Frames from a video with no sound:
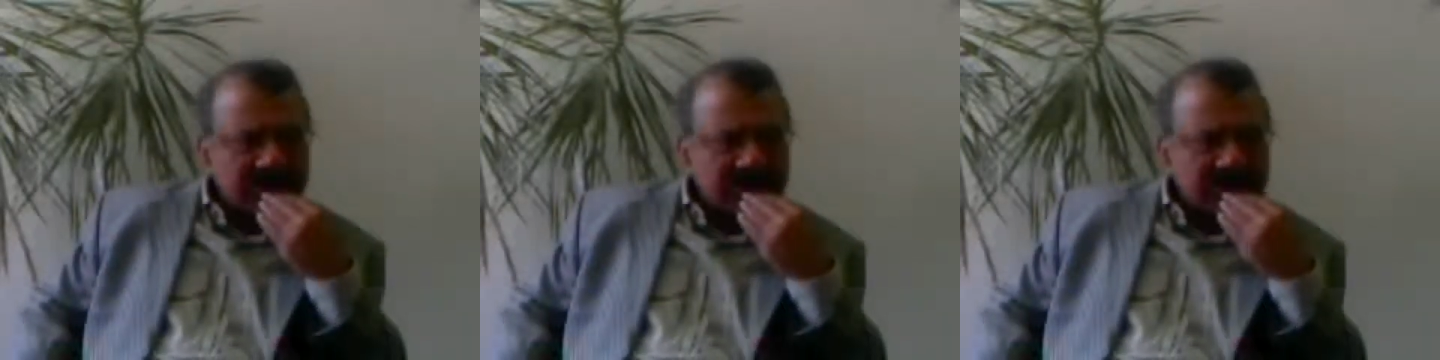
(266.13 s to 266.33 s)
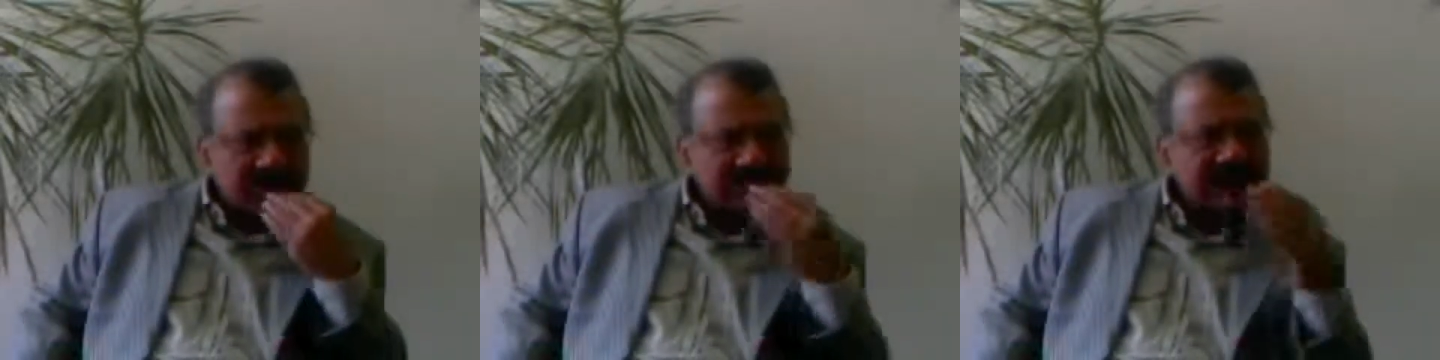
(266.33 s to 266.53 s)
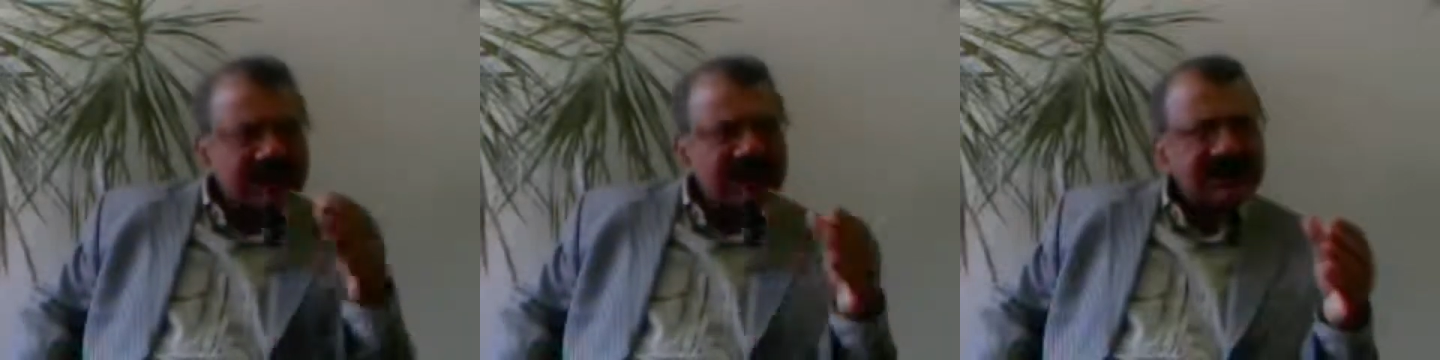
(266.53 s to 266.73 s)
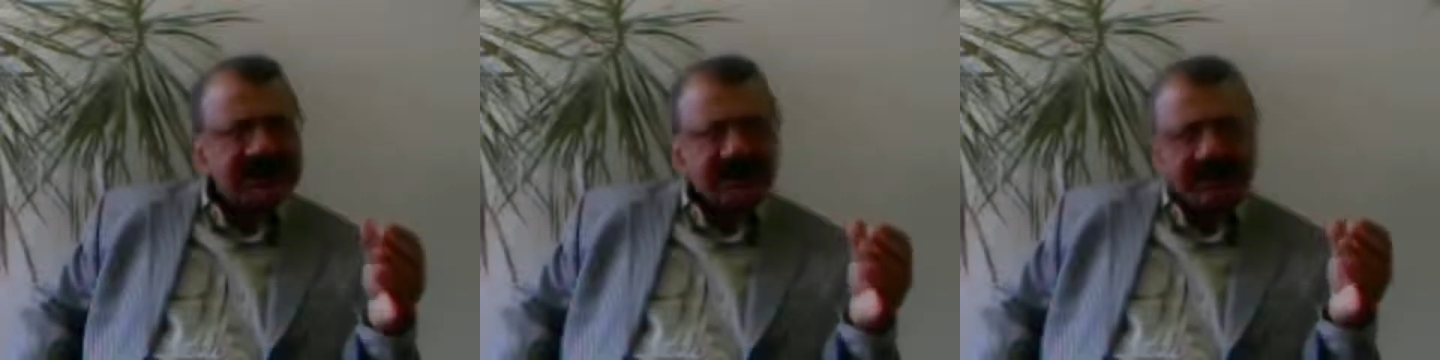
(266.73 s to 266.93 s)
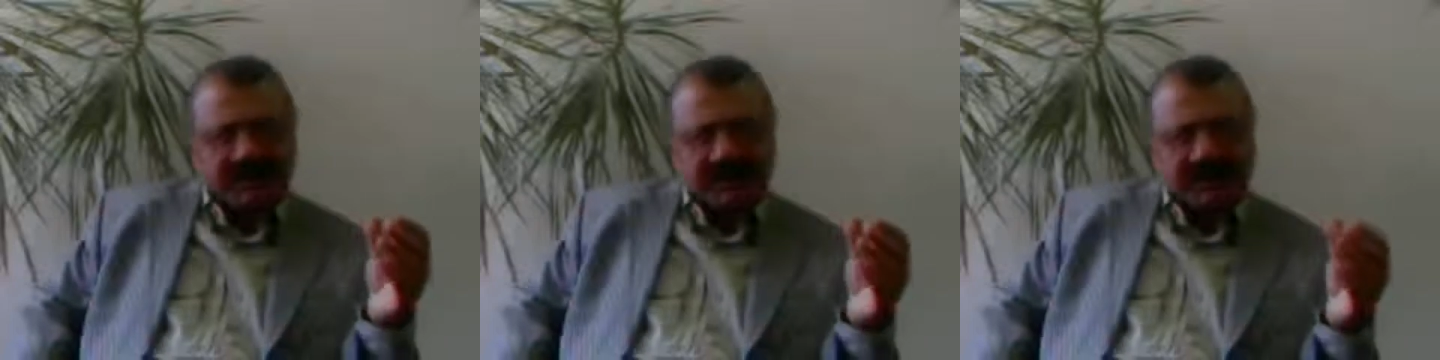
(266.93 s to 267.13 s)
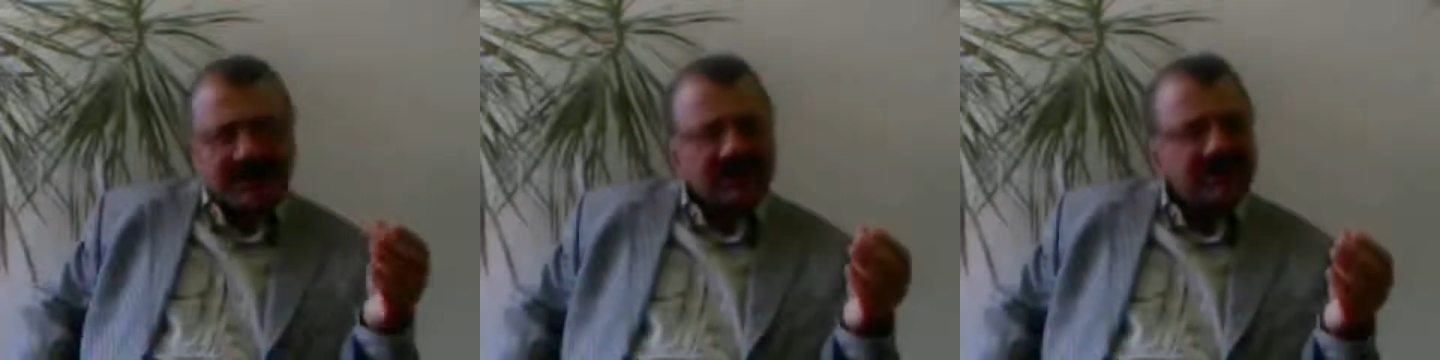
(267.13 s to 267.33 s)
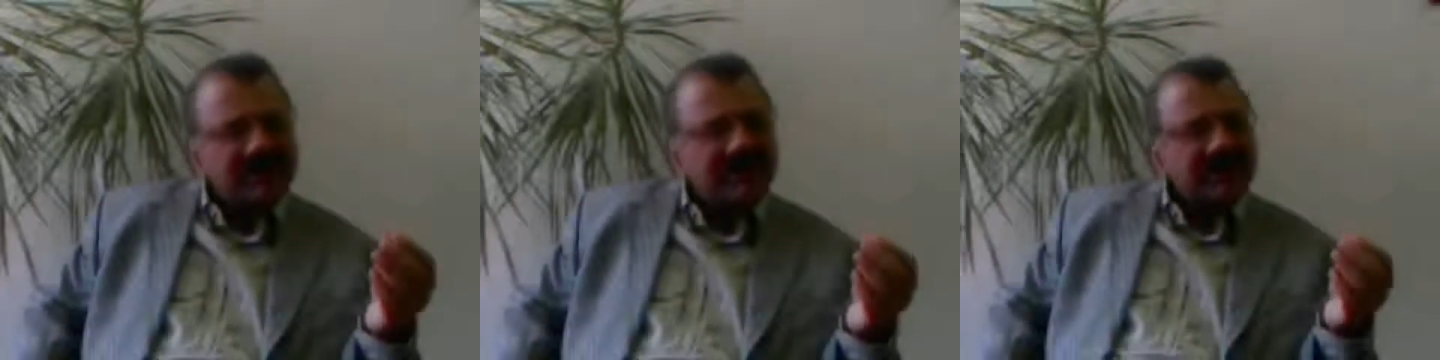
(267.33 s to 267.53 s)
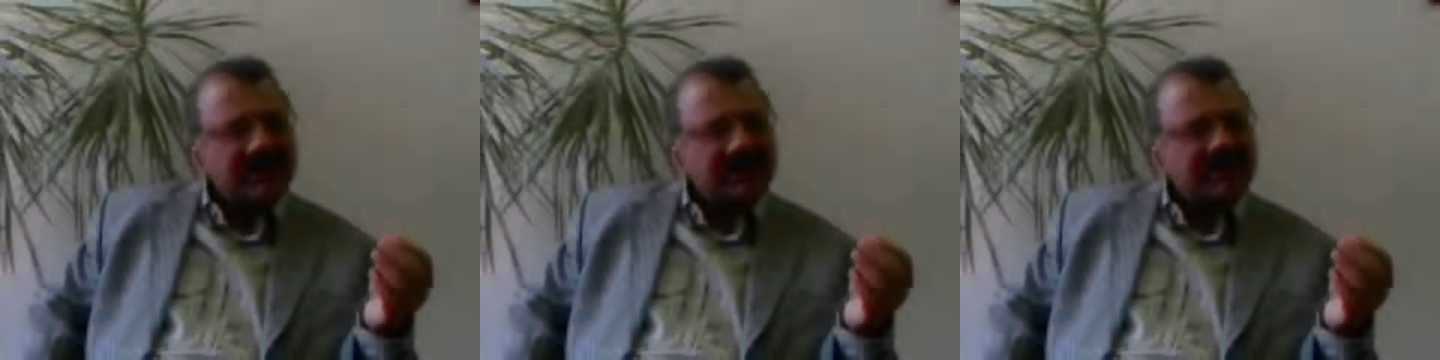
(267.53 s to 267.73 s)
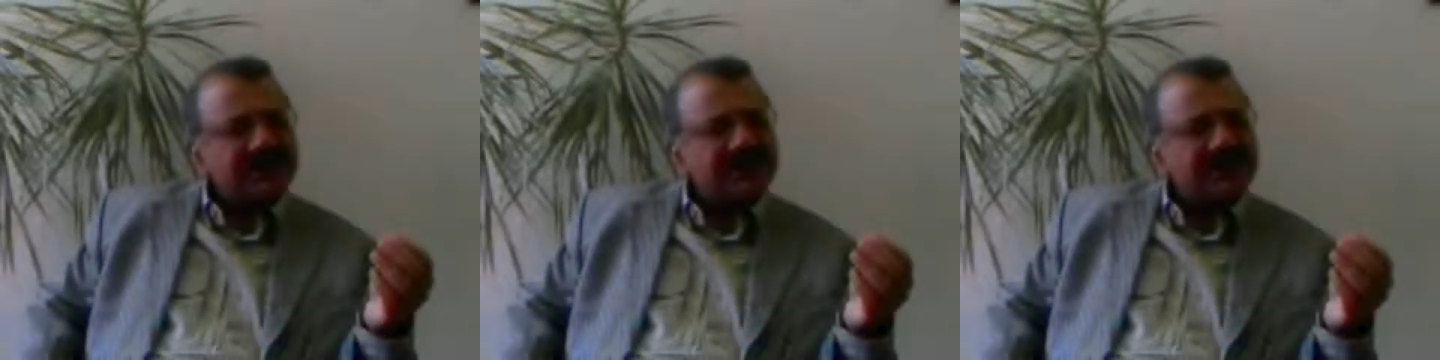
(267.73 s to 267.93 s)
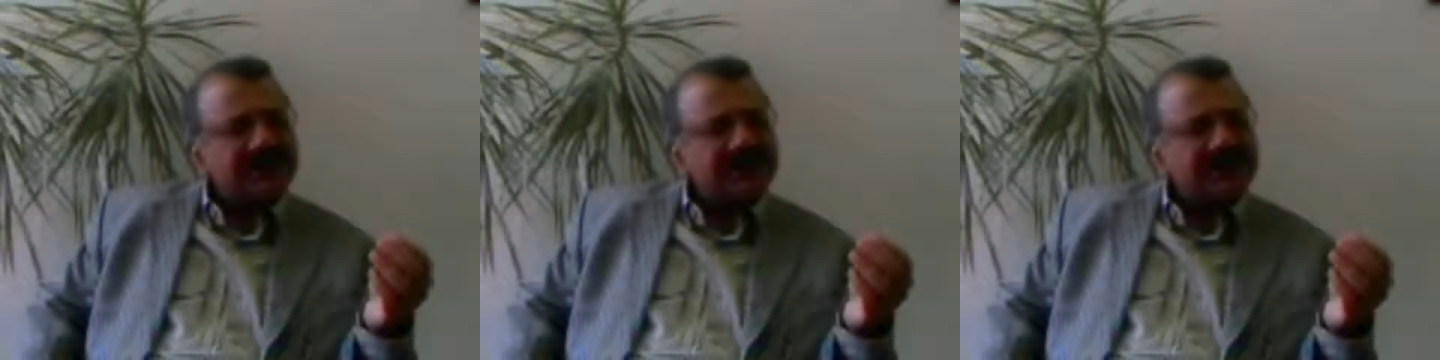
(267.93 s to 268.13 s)
to discuss the impact of
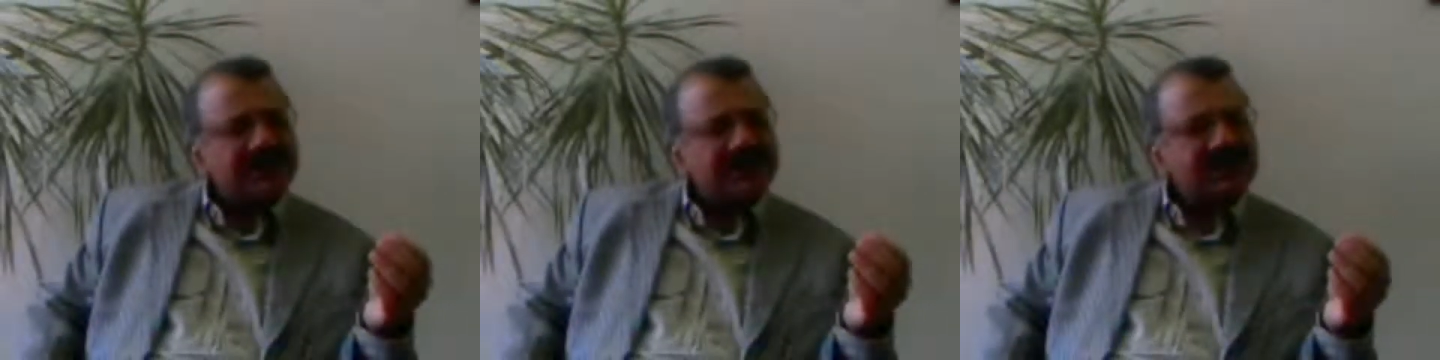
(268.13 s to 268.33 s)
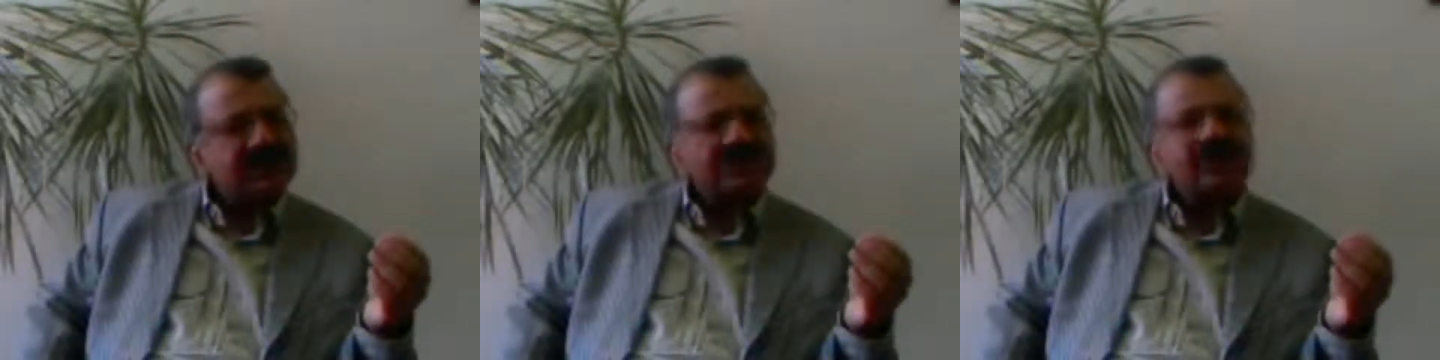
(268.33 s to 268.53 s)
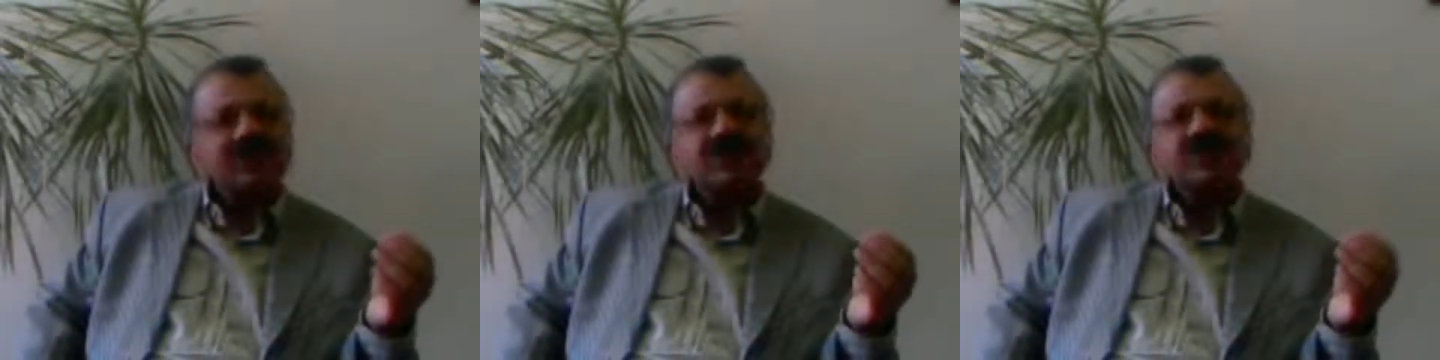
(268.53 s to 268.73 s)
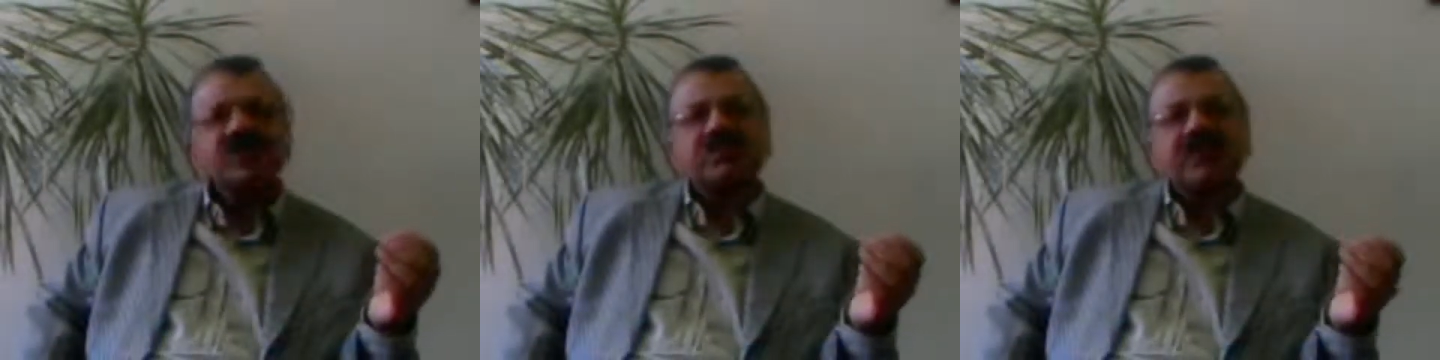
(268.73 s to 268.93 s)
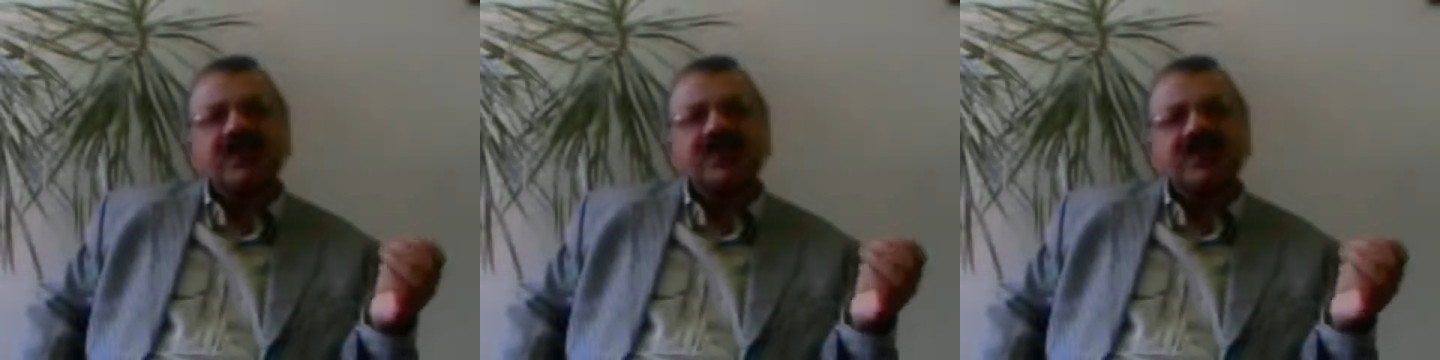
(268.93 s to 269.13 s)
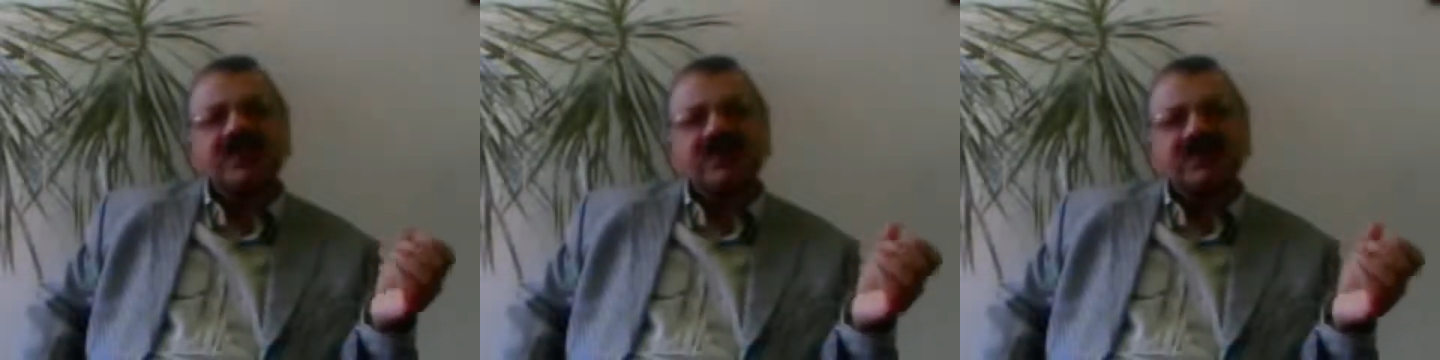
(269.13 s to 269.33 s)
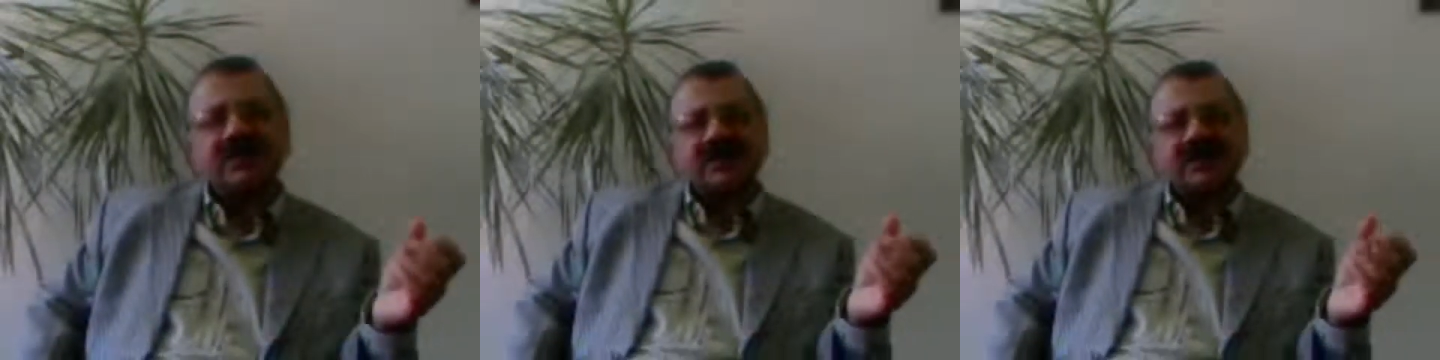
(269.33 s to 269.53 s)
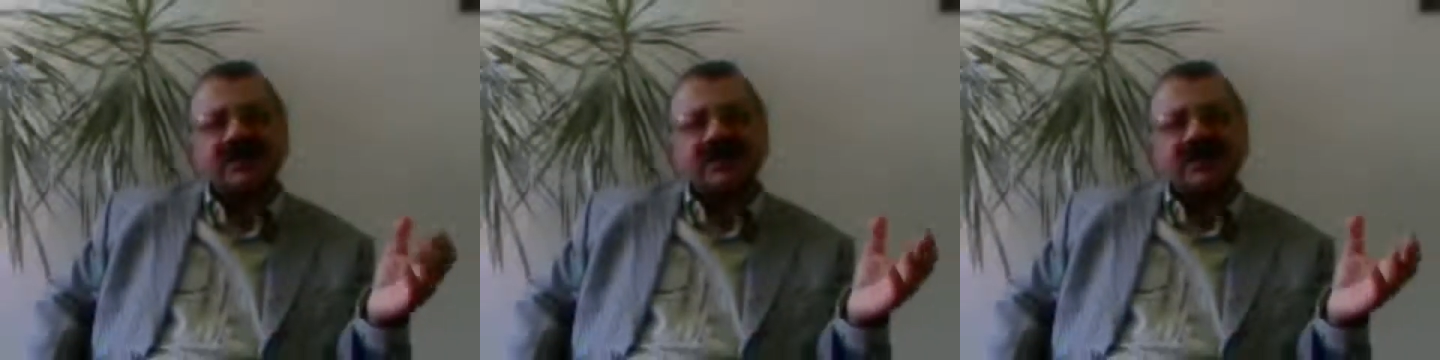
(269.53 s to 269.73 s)
TRIPS, it is important to mention